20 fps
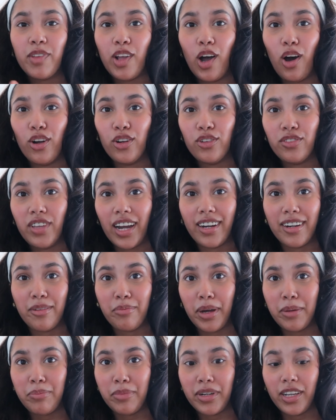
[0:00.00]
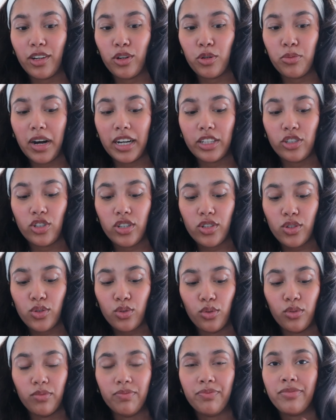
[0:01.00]
all of that in my potato bhaji,
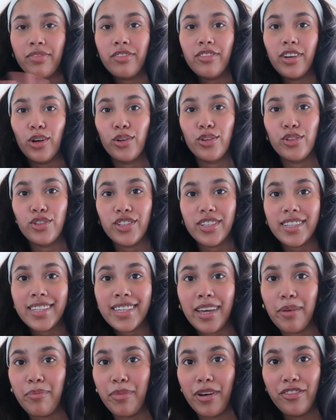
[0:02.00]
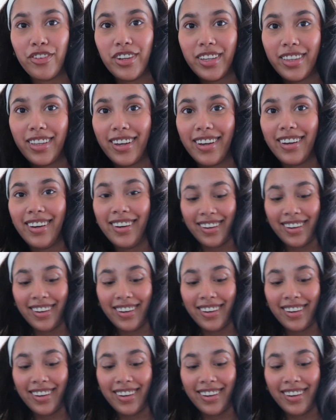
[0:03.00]
so we're going to just skip everything.